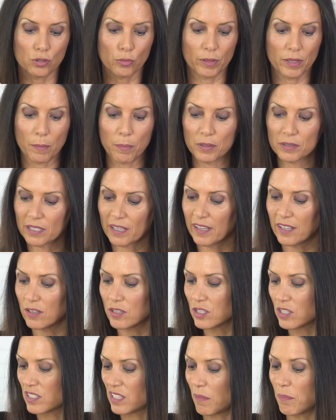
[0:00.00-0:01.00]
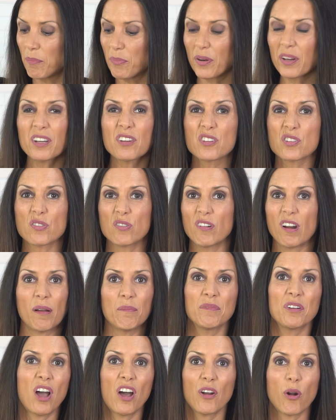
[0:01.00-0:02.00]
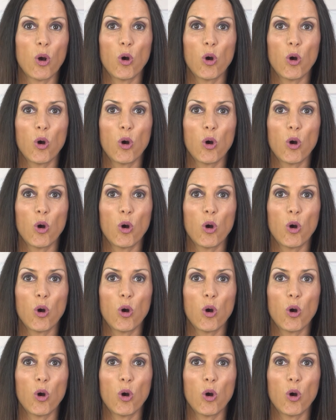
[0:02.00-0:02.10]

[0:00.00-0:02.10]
to be the potatoes because I'm pretty sure I'm not